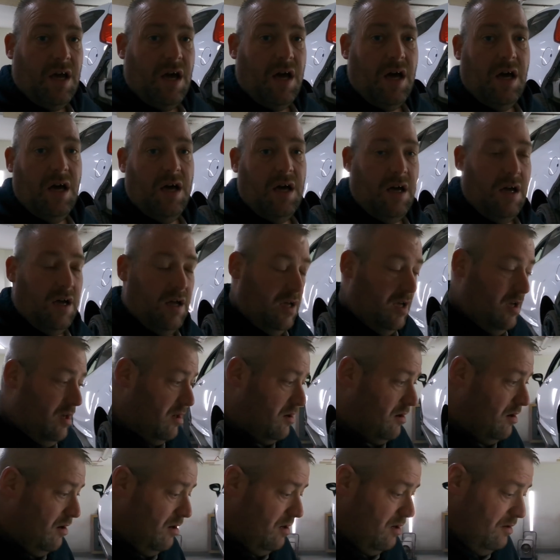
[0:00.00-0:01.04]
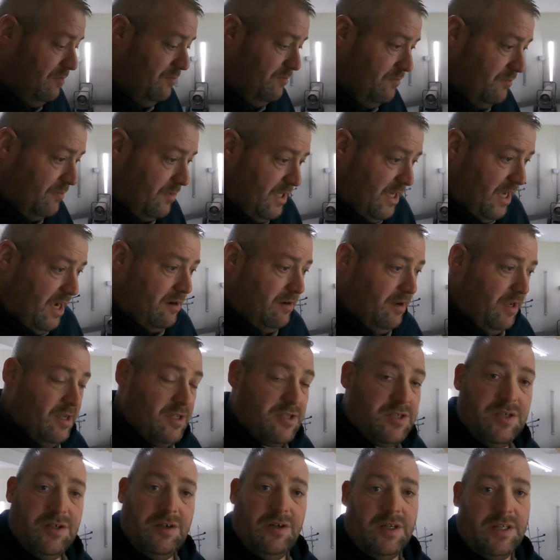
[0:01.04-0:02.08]
I got Gary
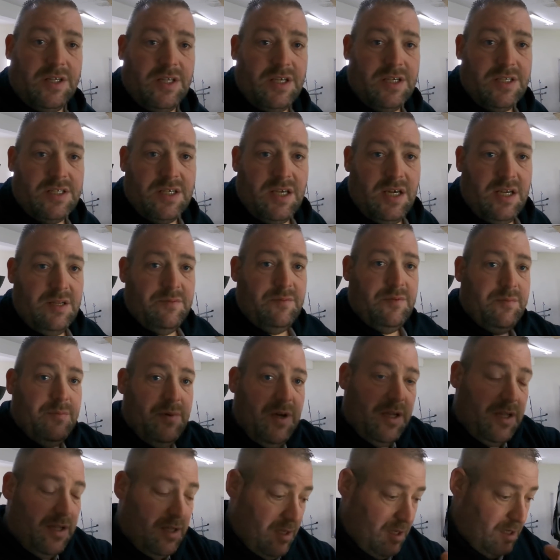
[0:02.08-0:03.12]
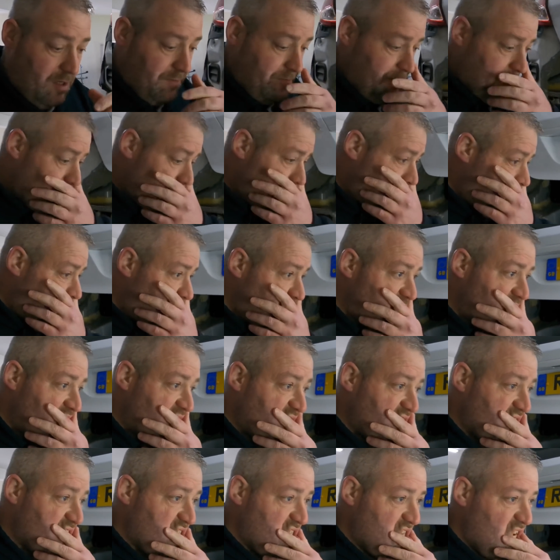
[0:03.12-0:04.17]
at GI Detailing, my mate over the
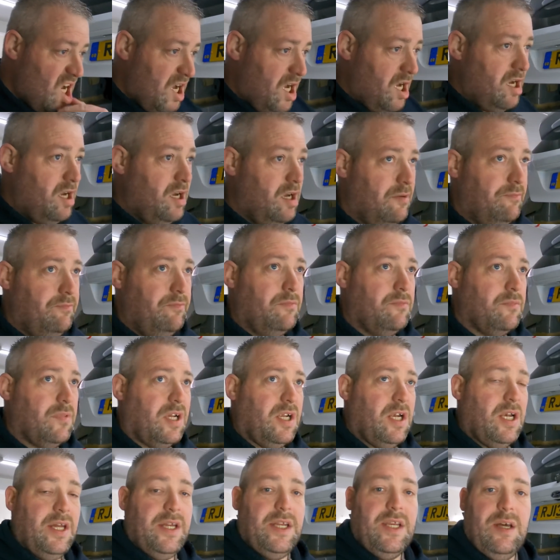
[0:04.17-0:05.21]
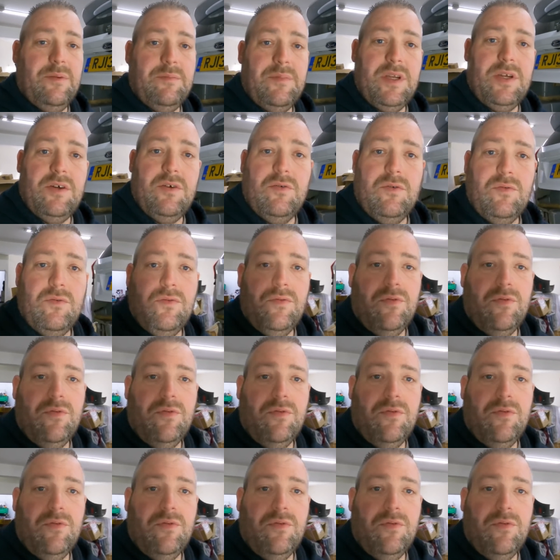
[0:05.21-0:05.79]
road, to clean up the little